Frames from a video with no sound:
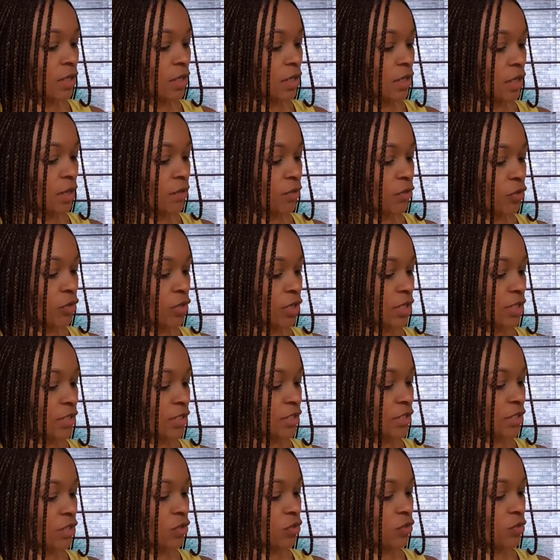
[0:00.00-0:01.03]
I'm gonna
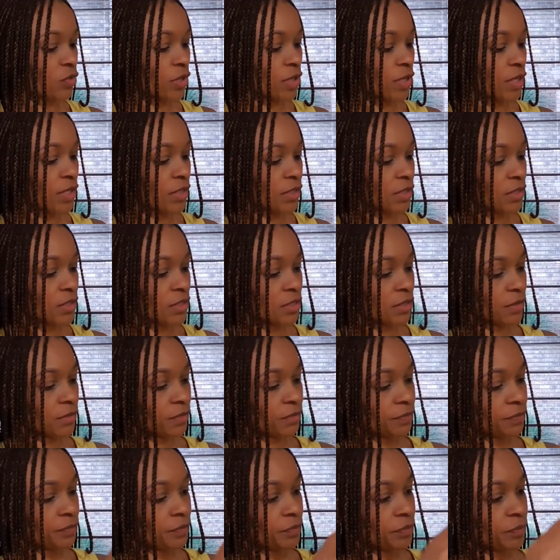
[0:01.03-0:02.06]
still wait
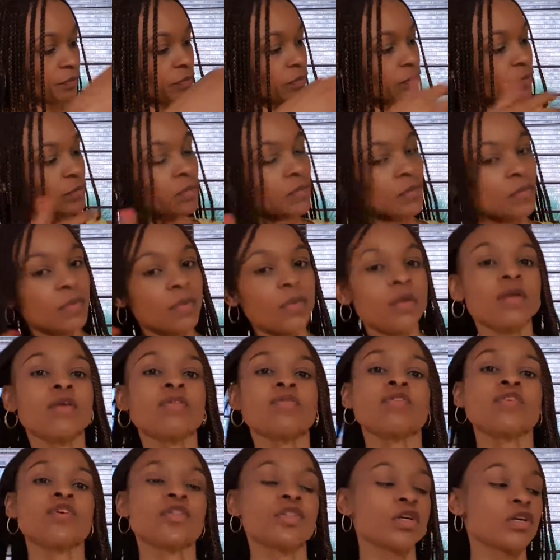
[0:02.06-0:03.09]

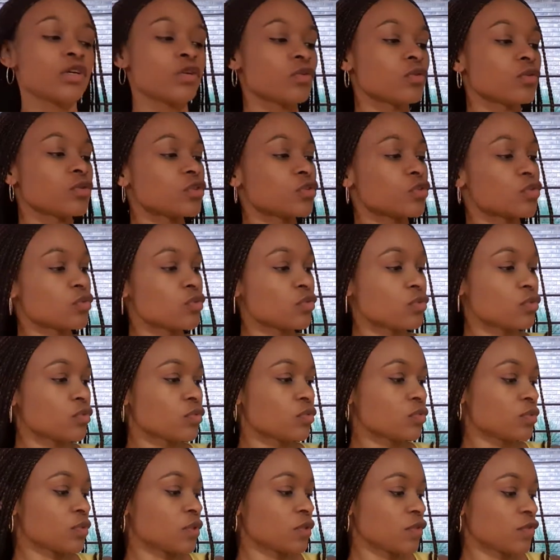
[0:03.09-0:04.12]
for the roots to
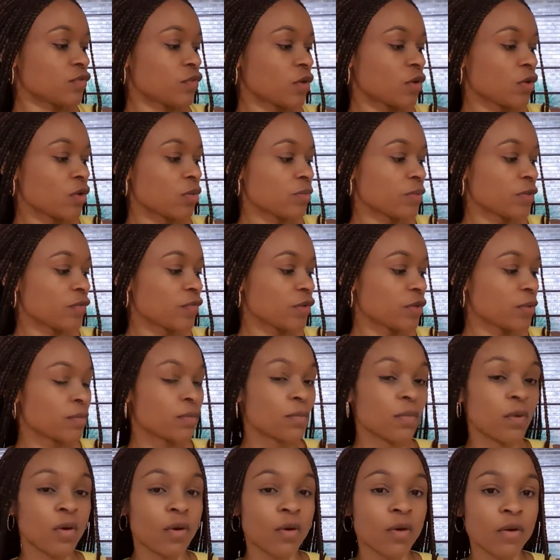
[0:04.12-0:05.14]
develop even
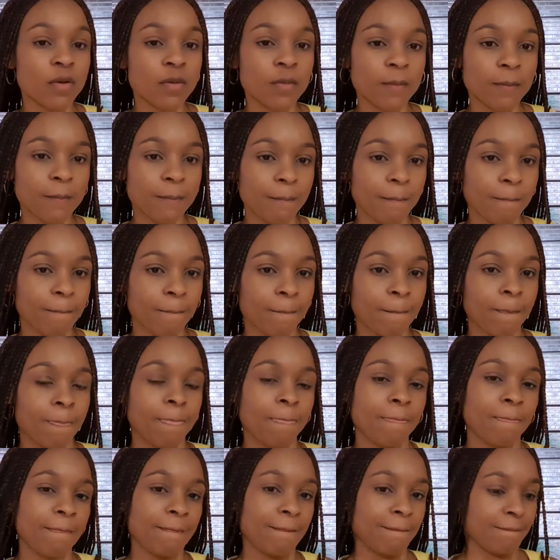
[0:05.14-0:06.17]
more.
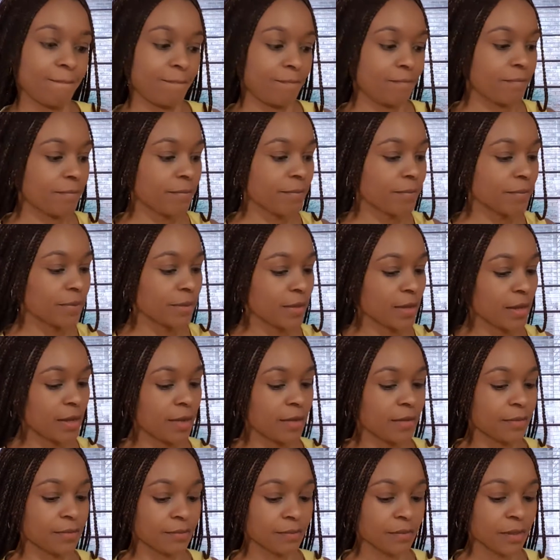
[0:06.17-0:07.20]
Yeah,
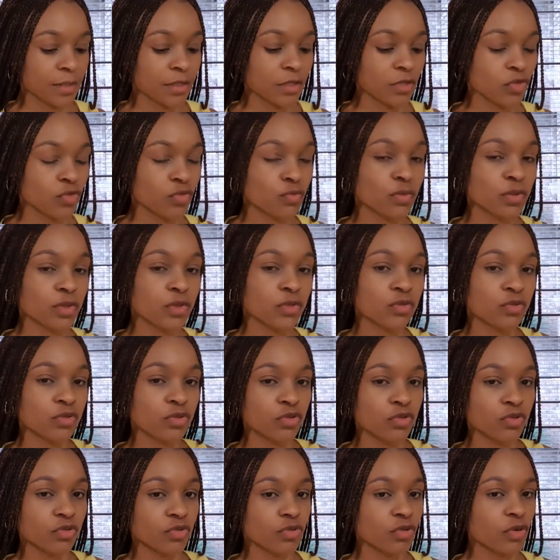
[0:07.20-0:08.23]
but it will be good
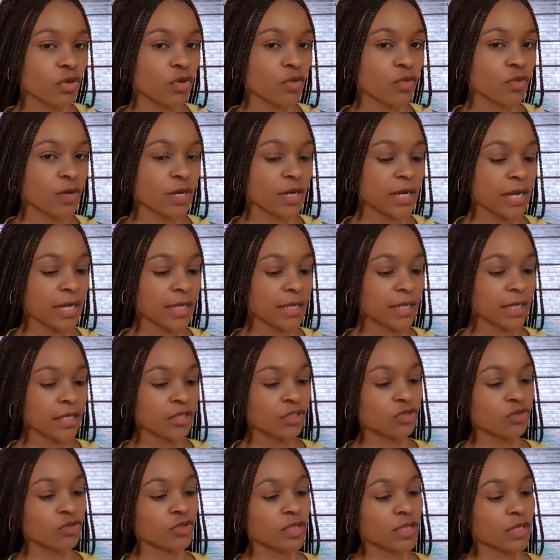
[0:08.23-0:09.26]
to know when I get
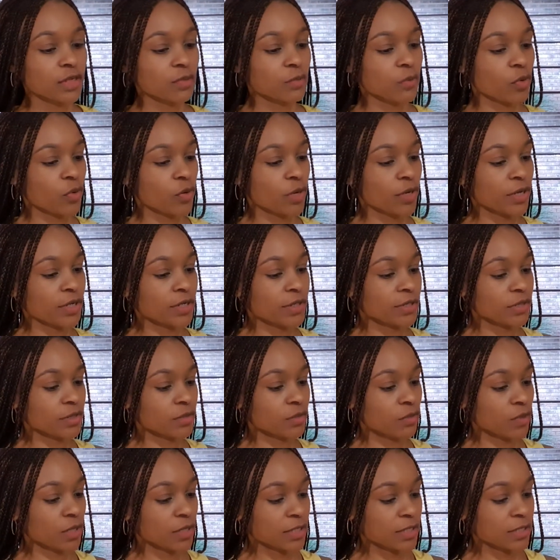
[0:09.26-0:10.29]
to that point
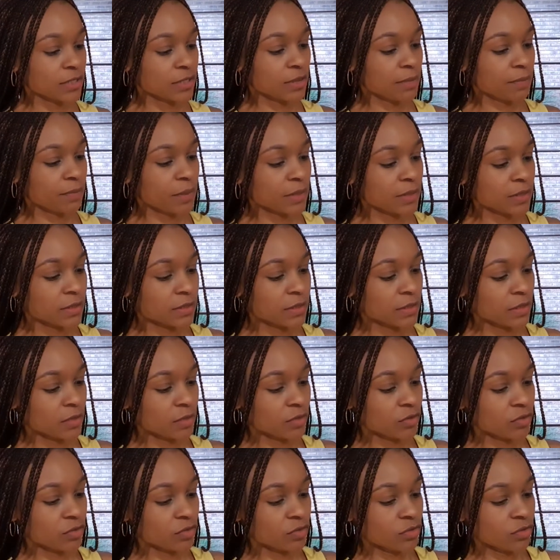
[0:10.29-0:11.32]
what is the best thing
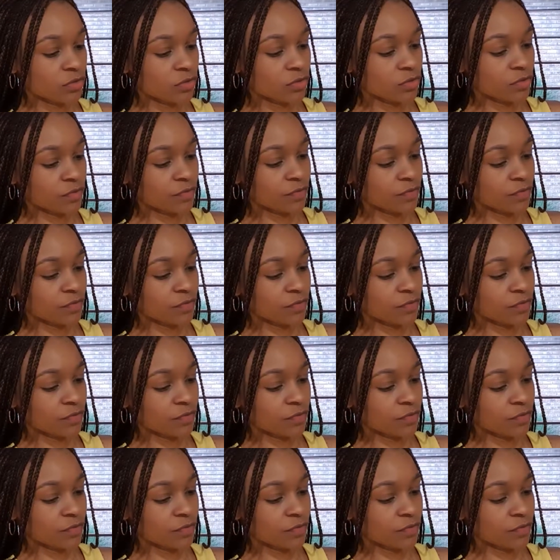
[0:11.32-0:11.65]
to do.